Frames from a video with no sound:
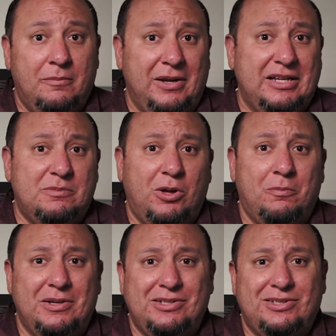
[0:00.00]
Many small
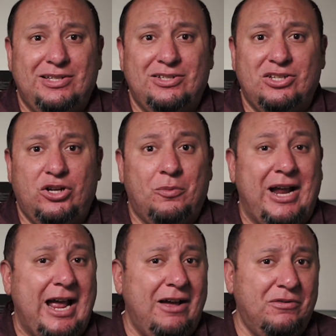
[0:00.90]
businesses don't
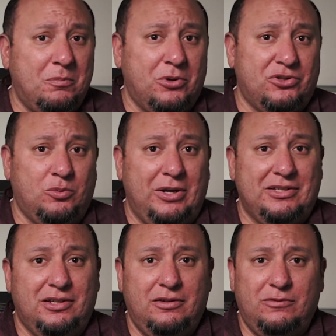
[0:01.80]
have a
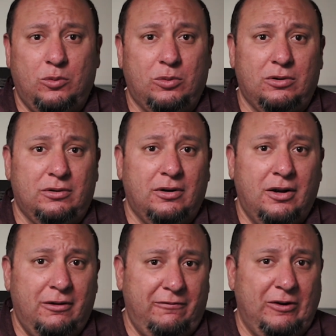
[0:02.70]
persuasive or
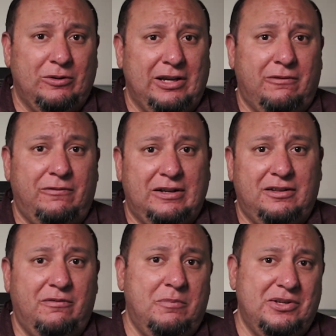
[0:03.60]
fairly
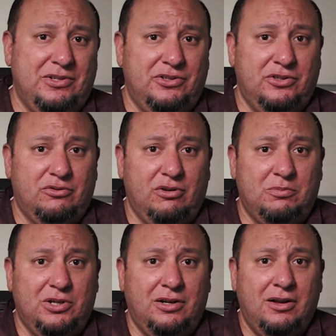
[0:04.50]
effective business
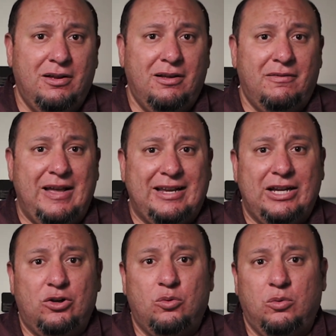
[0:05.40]
description that
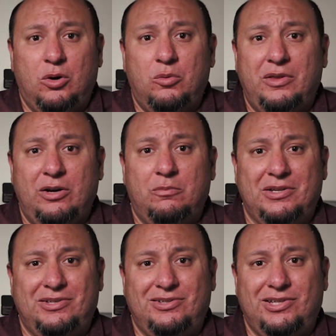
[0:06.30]
can grow their
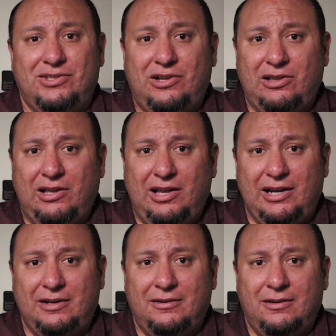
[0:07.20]
businesses
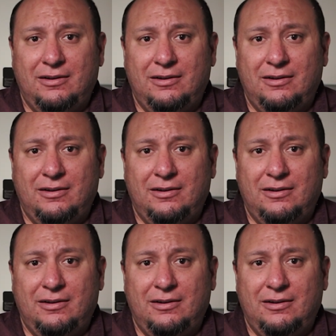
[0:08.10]
online.